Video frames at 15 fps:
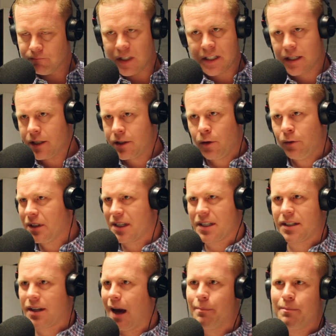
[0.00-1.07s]
it's it's only a
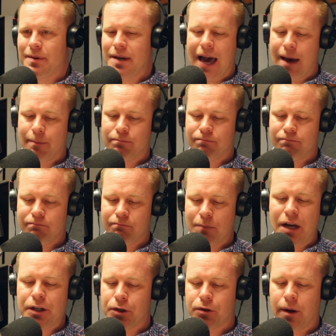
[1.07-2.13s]
stopgap
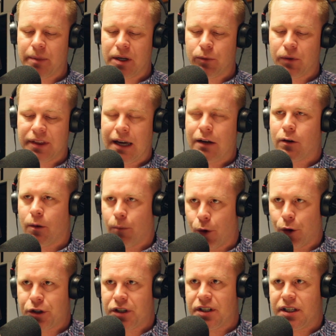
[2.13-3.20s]
measure. I mean, without
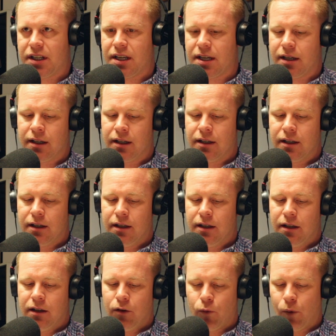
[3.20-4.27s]
emergency
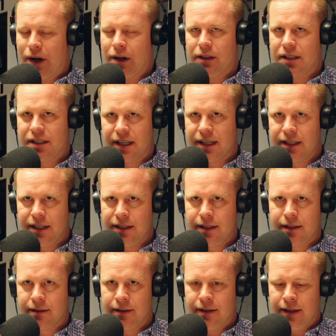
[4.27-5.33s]
rental
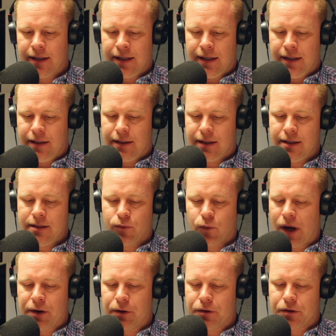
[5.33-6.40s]
assistance, these
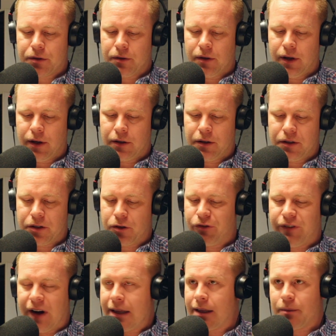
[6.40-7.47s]
renters uh, could still
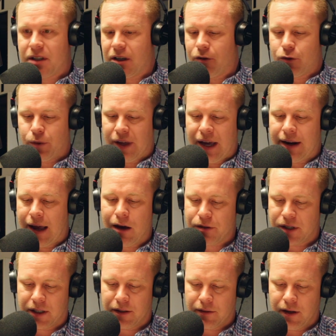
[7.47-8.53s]
find themselves without
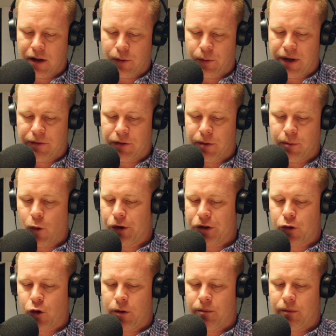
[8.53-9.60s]
housing. Uh, and whenever the
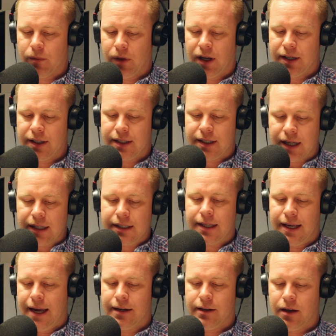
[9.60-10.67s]
moratorium uh, does
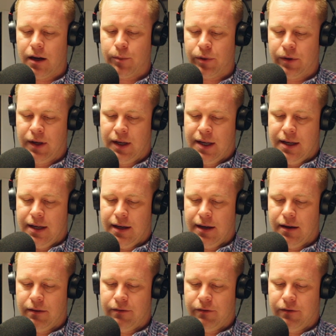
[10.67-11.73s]
end up uh,